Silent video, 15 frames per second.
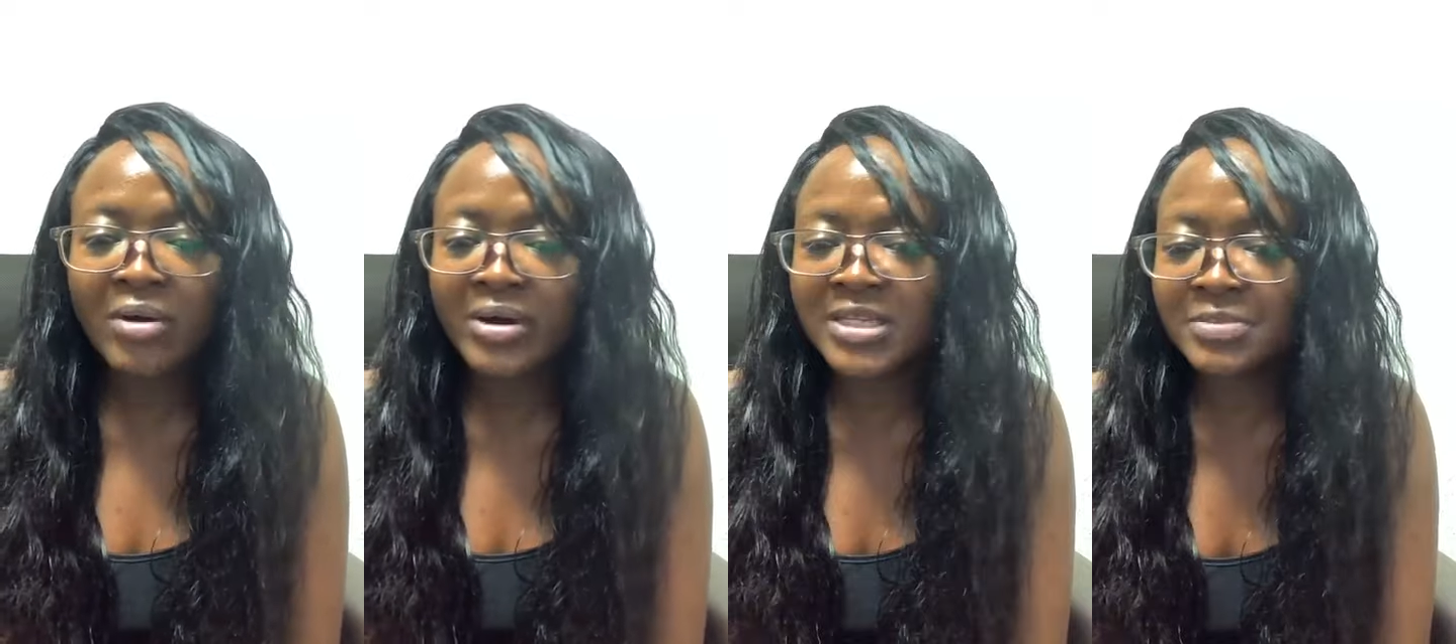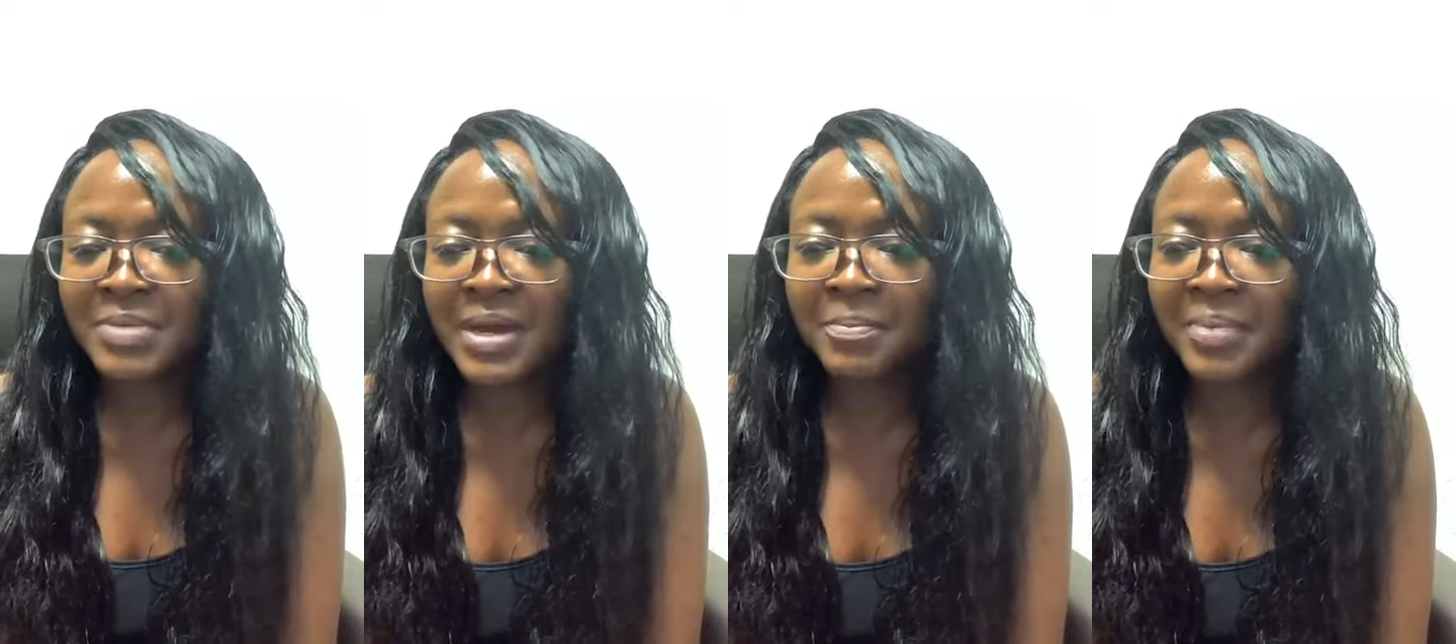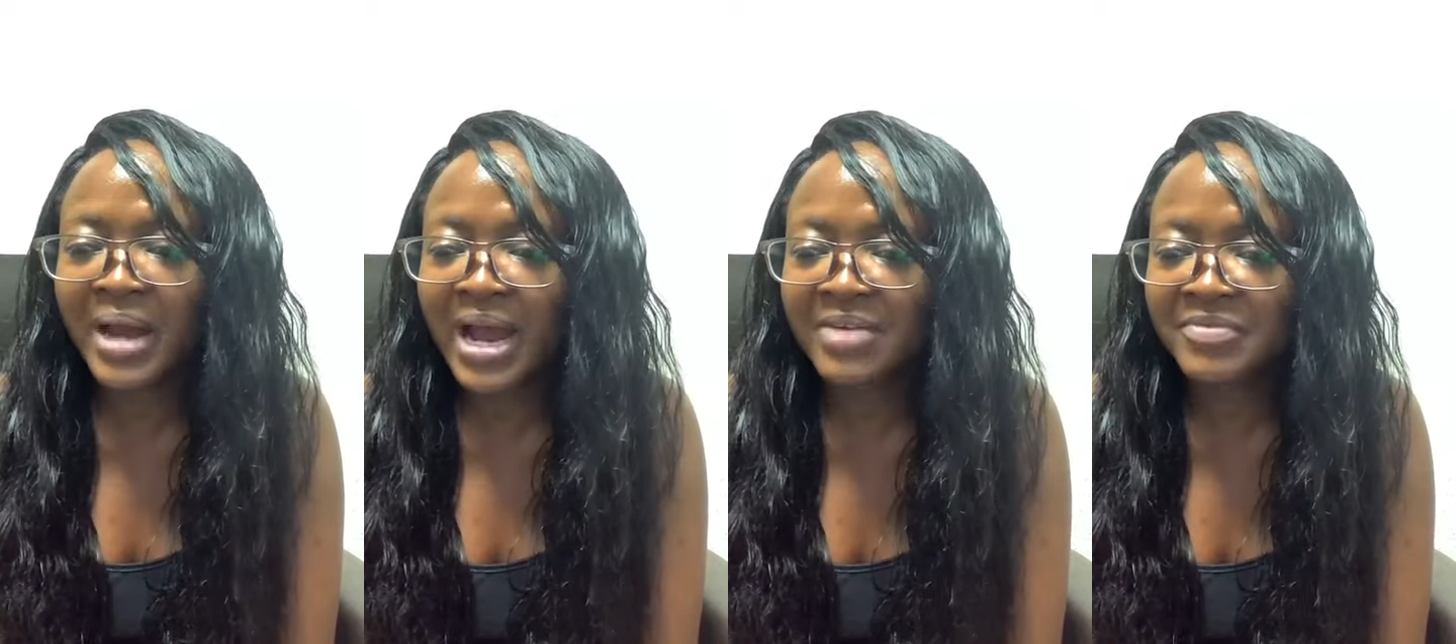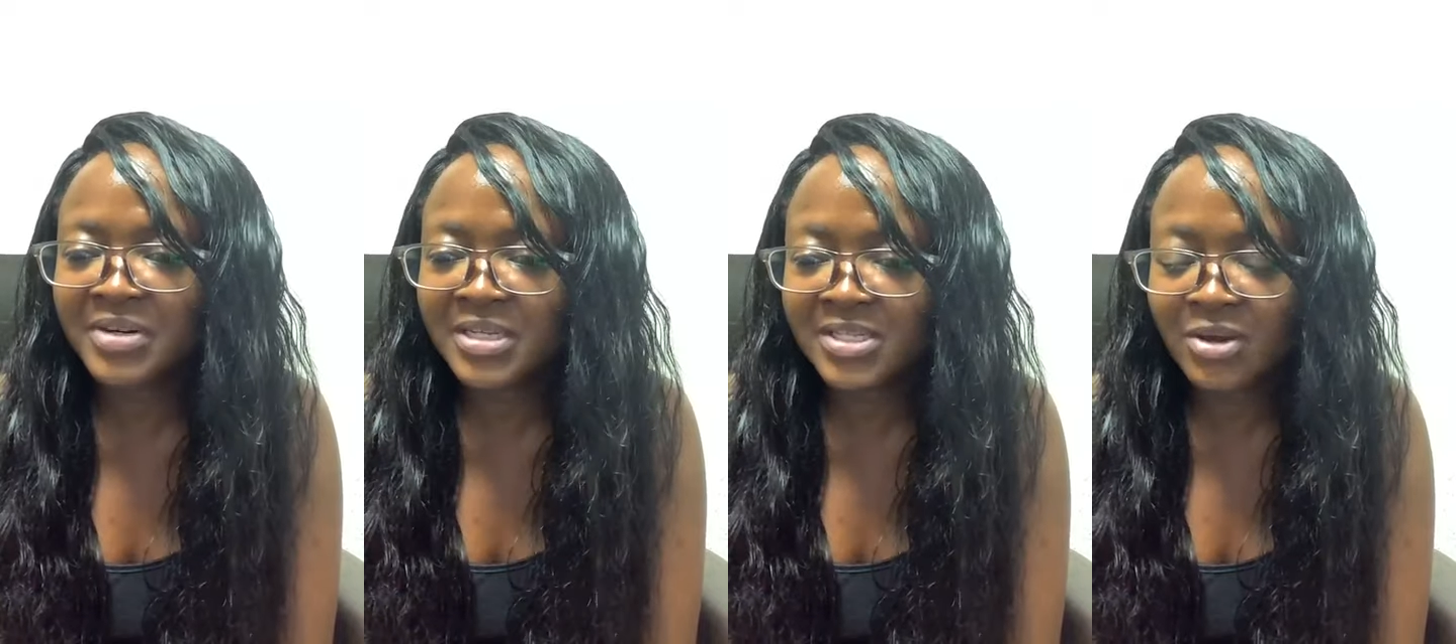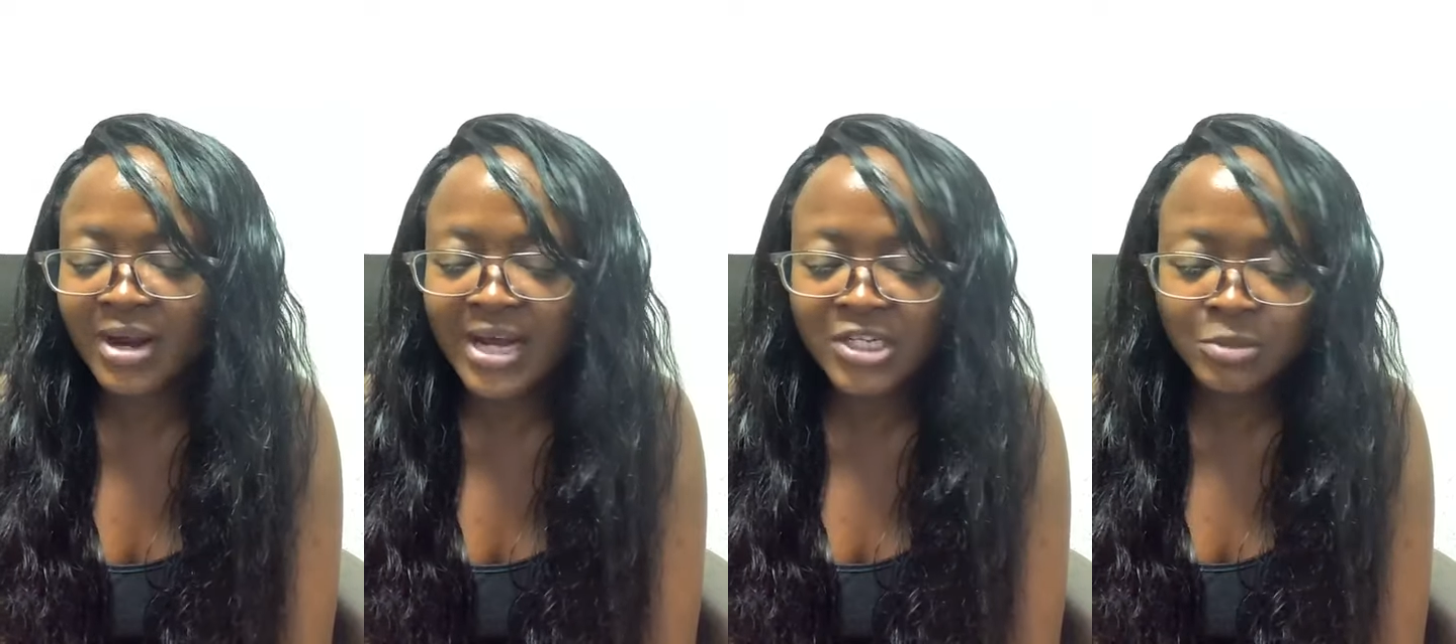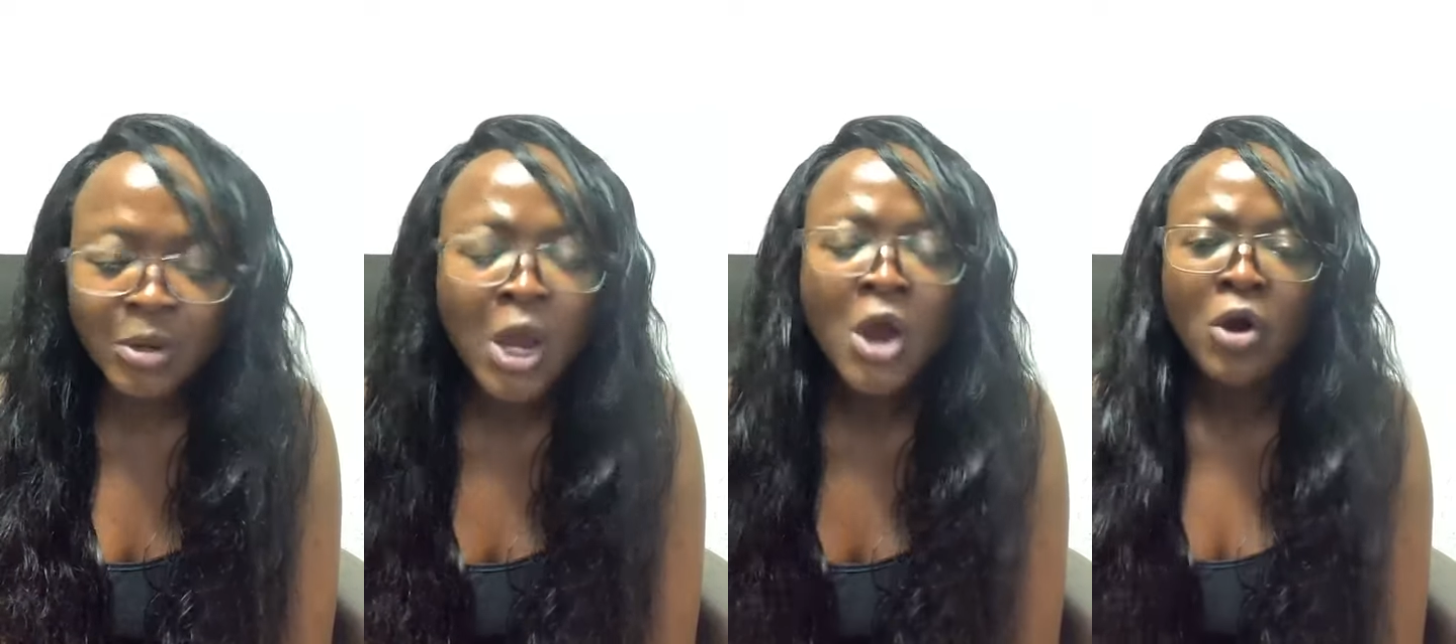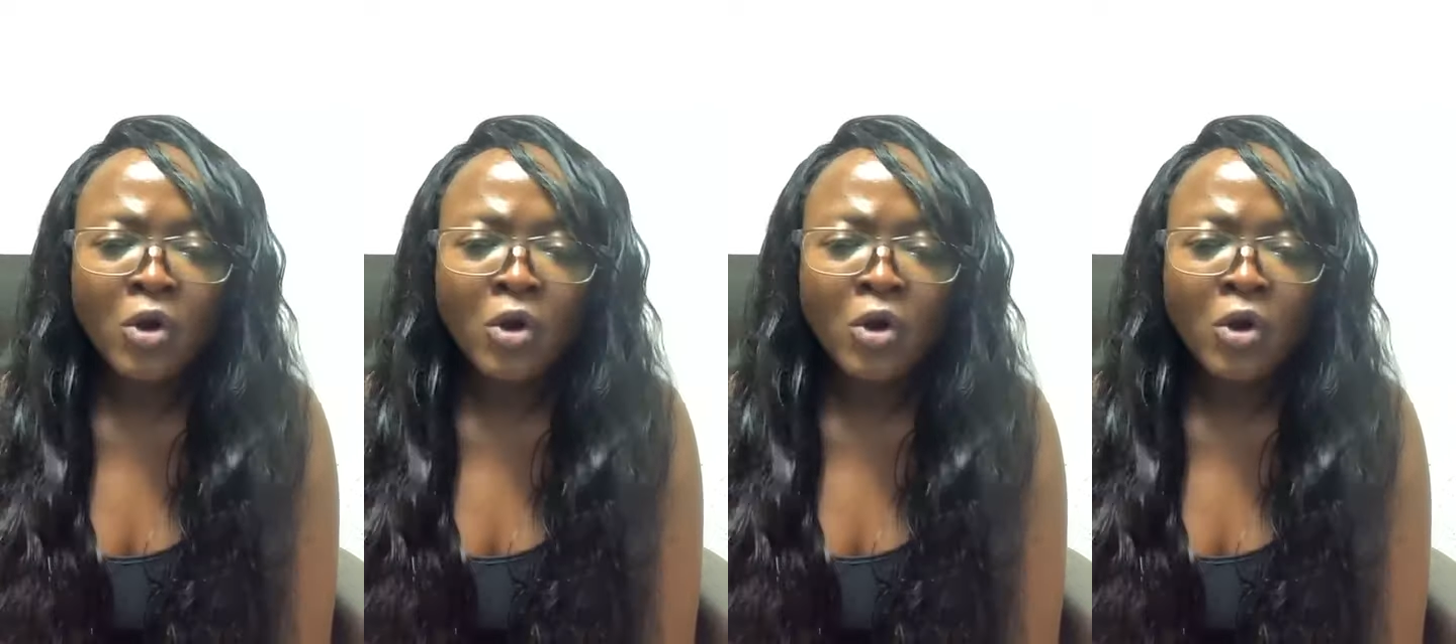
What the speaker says: going to be applying for the scholarship.